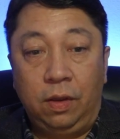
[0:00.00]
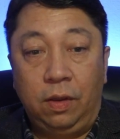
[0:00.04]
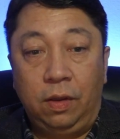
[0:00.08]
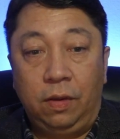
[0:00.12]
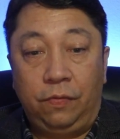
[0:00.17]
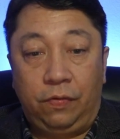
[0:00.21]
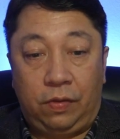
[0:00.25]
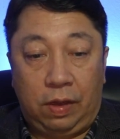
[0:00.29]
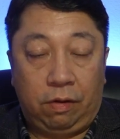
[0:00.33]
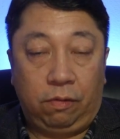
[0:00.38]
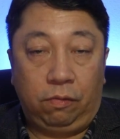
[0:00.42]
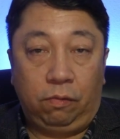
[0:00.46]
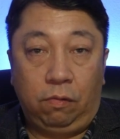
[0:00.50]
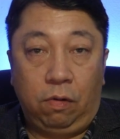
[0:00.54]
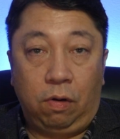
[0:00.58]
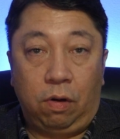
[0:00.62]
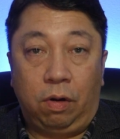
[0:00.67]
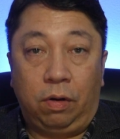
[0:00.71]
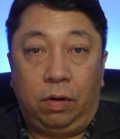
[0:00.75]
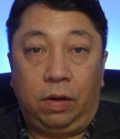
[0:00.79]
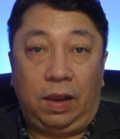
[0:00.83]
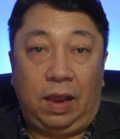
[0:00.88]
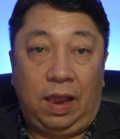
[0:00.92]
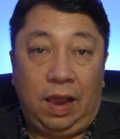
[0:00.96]
would
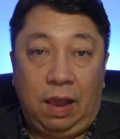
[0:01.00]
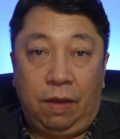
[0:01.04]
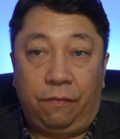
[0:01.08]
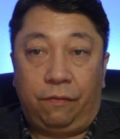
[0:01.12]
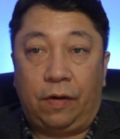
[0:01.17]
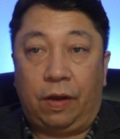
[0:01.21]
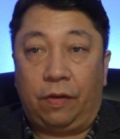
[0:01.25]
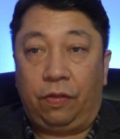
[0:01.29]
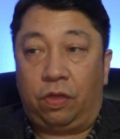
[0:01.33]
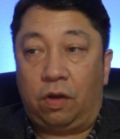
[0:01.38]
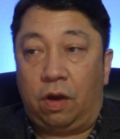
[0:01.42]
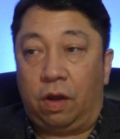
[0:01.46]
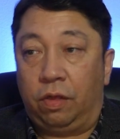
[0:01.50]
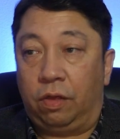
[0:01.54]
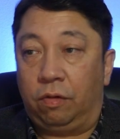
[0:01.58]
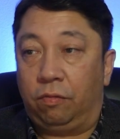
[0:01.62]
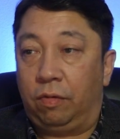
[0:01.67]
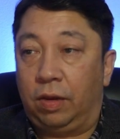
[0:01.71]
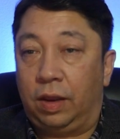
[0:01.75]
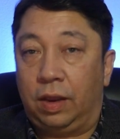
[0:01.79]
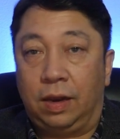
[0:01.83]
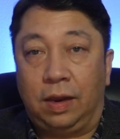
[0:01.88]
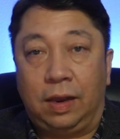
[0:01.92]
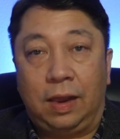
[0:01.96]
work if I thought that
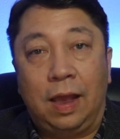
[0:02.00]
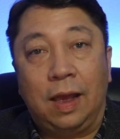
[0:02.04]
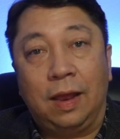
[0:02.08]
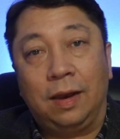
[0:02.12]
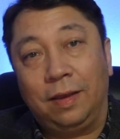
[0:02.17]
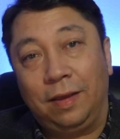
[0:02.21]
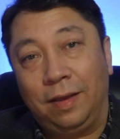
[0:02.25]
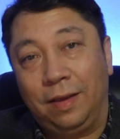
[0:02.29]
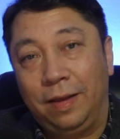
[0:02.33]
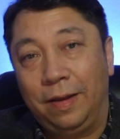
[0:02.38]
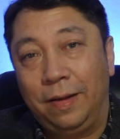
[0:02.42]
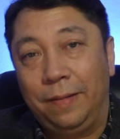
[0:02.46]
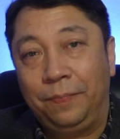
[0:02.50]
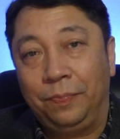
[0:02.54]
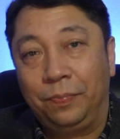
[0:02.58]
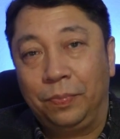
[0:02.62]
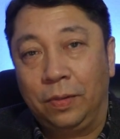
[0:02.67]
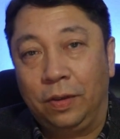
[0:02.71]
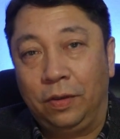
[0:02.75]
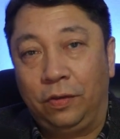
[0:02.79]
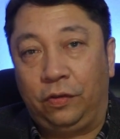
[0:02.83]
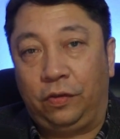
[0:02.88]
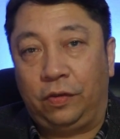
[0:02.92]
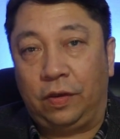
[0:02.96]
we could get
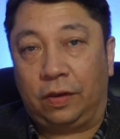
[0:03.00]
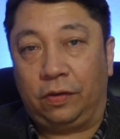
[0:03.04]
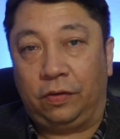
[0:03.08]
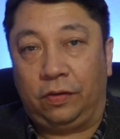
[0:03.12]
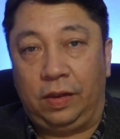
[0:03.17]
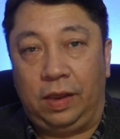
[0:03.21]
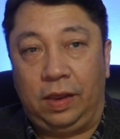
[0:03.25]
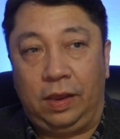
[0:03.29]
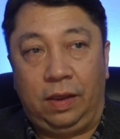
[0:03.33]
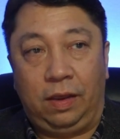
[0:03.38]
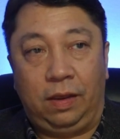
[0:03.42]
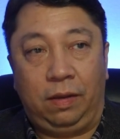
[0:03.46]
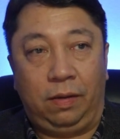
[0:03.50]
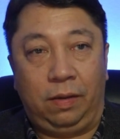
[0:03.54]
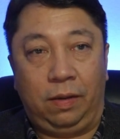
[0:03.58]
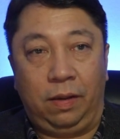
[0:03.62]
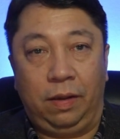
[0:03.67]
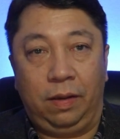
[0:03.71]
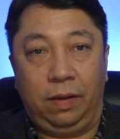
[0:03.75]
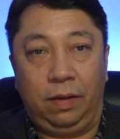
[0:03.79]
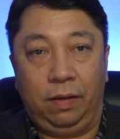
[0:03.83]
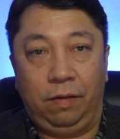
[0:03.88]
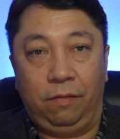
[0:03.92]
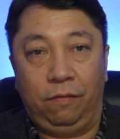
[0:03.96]

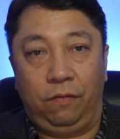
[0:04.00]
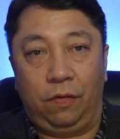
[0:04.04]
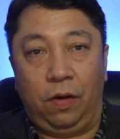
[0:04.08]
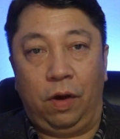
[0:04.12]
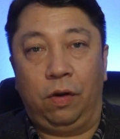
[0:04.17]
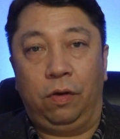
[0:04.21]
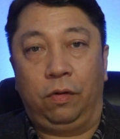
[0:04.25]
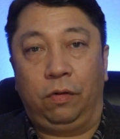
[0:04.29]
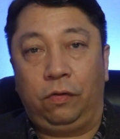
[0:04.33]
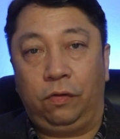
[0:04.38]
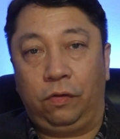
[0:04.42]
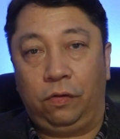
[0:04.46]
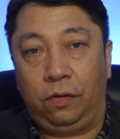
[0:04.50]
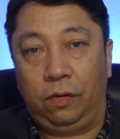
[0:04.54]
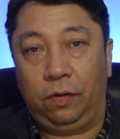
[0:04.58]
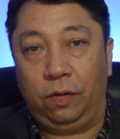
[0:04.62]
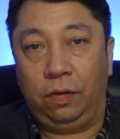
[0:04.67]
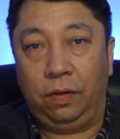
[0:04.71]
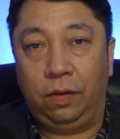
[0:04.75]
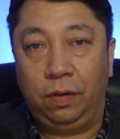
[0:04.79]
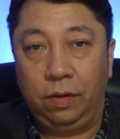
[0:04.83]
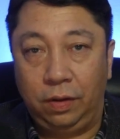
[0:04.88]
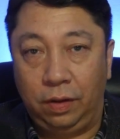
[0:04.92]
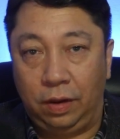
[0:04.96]
60 votes
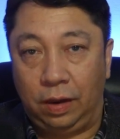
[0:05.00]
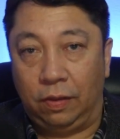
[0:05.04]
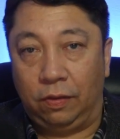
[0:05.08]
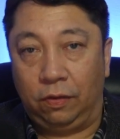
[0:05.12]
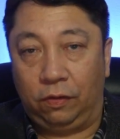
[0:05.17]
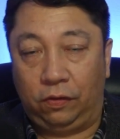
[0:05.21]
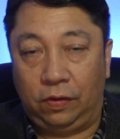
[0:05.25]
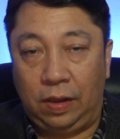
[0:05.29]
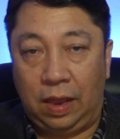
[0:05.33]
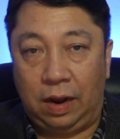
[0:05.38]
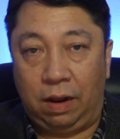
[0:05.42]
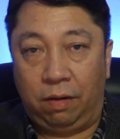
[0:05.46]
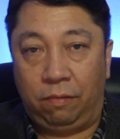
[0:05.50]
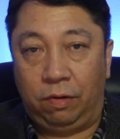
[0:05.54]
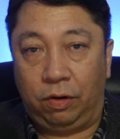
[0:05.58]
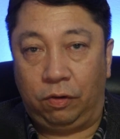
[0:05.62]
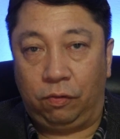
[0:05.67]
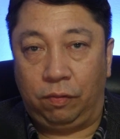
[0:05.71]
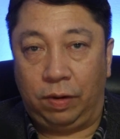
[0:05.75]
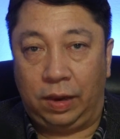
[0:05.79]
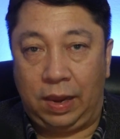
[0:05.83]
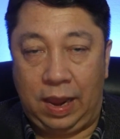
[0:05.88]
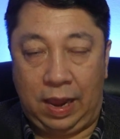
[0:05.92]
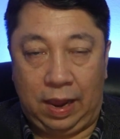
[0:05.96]
in the Senate,
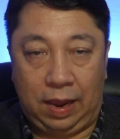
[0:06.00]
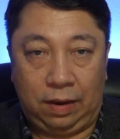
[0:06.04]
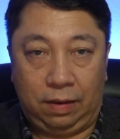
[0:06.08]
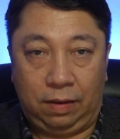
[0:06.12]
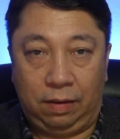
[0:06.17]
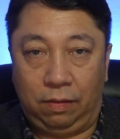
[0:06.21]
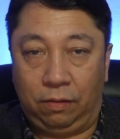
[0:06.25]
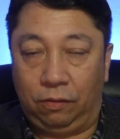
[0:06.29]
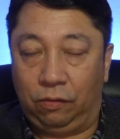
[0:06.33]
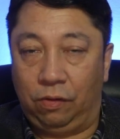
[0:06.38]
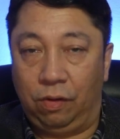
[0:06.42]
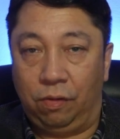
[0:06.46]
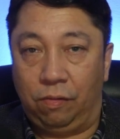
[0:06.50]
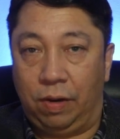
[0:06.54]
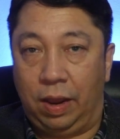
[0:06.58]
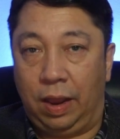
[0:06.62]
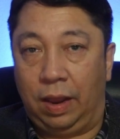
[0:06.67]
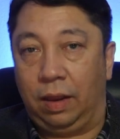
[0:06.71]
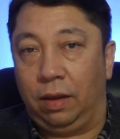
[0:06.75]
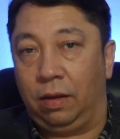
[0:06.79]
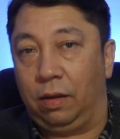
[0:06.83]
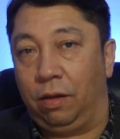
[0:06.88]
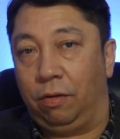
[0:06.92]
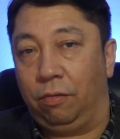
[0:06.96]
which we can't. There's no
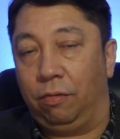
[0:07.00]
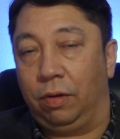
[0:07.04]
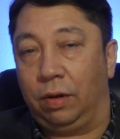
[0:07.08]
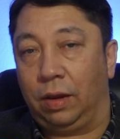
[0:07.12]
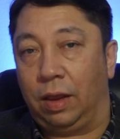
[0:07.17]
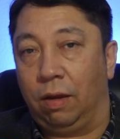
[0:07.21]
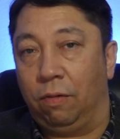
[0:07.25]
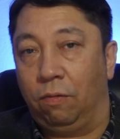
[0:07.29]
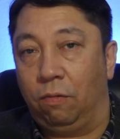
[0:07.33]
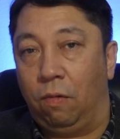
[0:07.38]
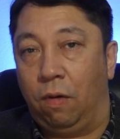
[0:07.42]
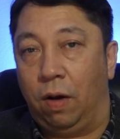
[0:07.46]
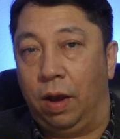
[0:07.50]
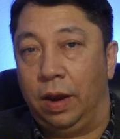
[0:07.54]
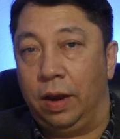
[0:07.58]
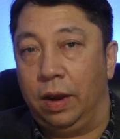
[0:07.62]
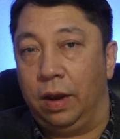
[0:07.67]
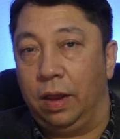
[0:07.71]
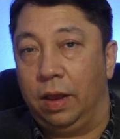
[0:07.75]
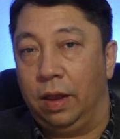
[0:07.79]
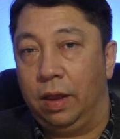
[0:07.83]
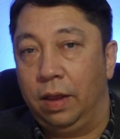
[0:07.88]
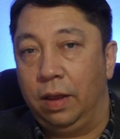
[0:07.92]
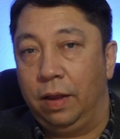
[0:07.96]
way. You wouldn't get
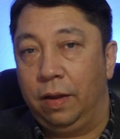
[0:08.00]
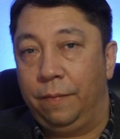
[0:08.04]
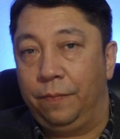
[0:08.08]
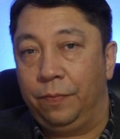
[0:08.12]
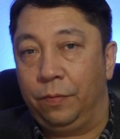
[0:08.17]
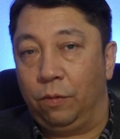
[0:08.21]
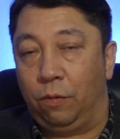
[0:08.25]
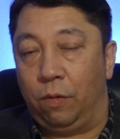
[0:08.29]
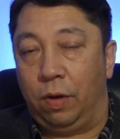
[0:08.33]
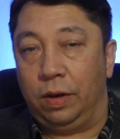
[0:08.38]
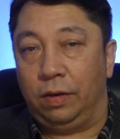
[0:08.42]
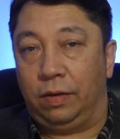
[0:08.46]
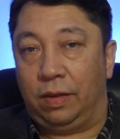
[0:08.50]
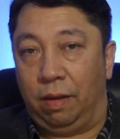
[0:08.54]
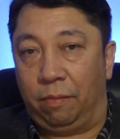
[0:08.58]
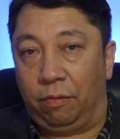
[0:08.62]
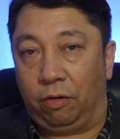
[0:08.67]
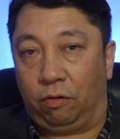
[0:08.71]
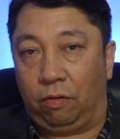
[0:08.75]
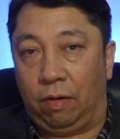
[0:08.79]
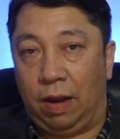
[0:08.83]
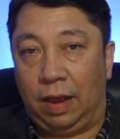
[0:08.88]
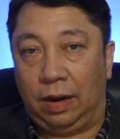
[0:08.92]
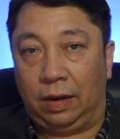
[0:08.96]
one
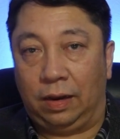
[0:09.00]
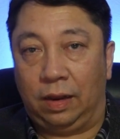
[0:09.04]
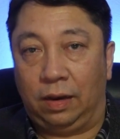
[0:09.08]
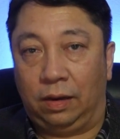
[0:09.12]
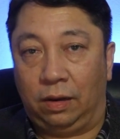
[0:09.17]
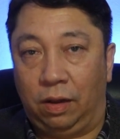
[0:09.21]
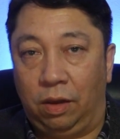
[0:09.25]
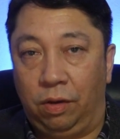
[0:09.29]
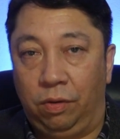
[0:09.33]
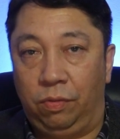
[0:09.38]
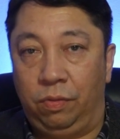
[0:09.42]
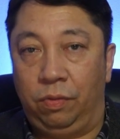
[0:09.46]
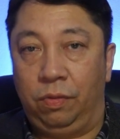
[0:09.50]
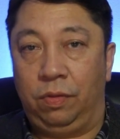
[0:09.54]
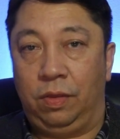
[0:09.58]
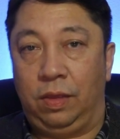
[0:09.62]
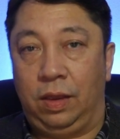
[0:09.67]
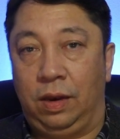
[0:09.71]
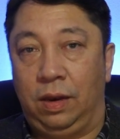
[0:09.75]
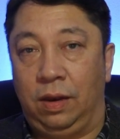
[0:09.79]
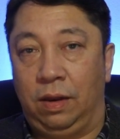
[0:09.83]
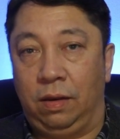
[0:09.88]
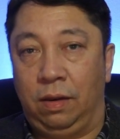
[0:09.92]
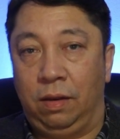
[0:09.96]
Democrat, let alone
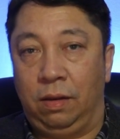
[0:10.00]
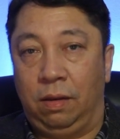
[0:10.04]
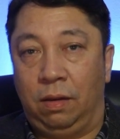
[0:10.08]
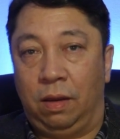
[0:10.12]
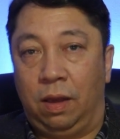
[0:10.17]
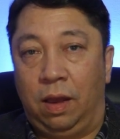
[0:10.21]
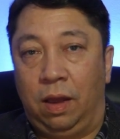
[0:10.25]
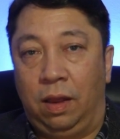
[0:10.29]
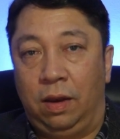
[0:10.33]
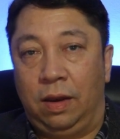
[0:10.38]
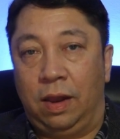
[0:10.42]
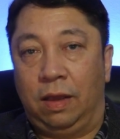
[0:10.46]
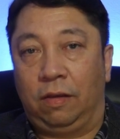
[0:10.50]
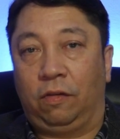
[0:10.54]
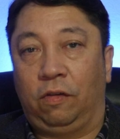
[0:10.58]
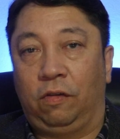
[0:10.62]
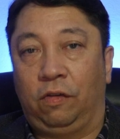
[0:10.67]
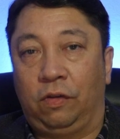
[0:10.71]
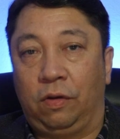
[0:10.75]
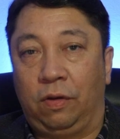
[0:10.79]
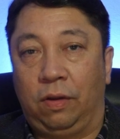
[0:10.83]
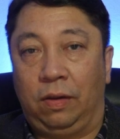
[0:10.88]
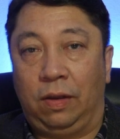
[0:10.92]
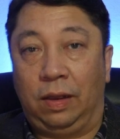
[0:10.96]
the
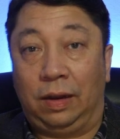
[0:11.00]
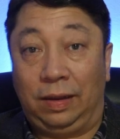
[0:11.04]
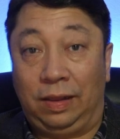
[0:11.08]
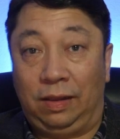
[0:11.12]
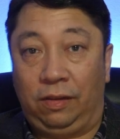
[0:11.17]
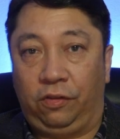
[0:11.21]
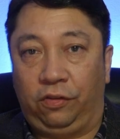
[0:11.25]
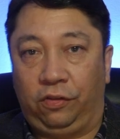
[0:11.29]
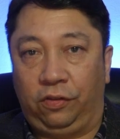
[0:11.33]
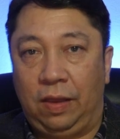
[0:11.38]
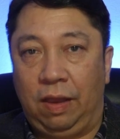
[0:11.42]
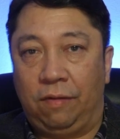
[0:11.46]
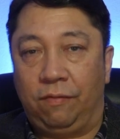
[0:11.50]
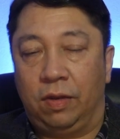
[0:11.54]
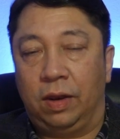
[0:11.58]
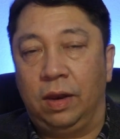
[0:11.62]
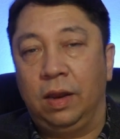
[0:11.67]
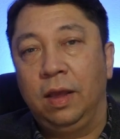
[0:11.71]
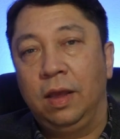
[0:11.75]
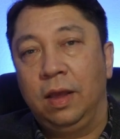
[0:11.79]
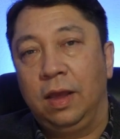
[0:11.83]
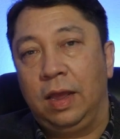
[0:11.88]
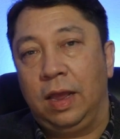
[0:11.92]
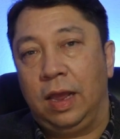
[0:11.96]
necessary at least
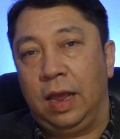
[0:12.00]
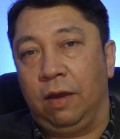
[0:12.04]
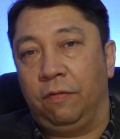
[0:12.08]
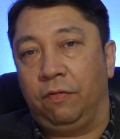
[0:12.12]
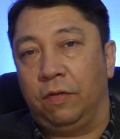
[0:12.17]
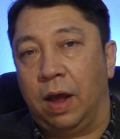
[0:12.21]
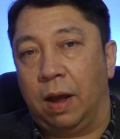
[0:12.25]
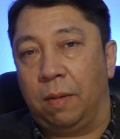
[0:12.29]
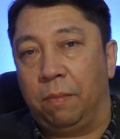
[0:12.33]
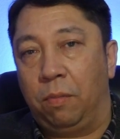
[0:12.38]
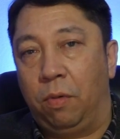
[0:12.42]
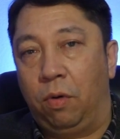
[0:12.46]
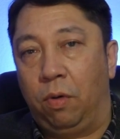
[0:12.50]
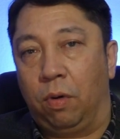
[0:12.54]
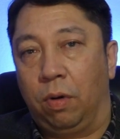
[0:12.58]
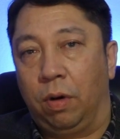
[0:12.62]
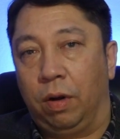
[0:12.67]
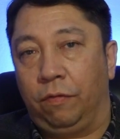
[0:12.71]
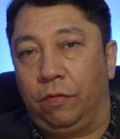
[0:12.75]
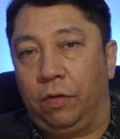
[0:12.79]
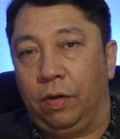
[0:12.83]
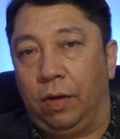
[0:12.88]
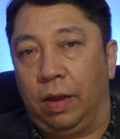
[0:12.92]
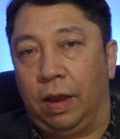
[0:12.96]
7, if not
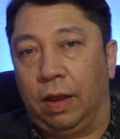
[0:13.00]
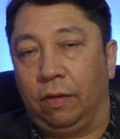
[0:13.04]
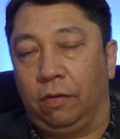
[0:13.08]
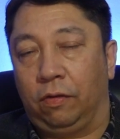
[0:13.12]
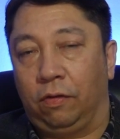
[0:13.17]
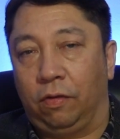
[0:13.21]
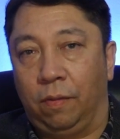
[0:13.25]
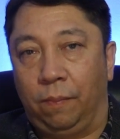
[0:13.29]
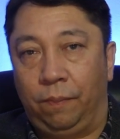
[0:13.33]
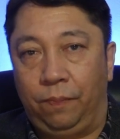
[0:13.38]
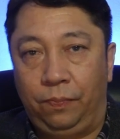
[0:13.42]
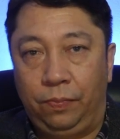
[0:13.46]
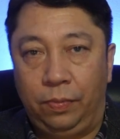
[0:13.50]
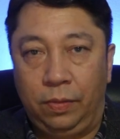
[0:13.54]
more, if you had some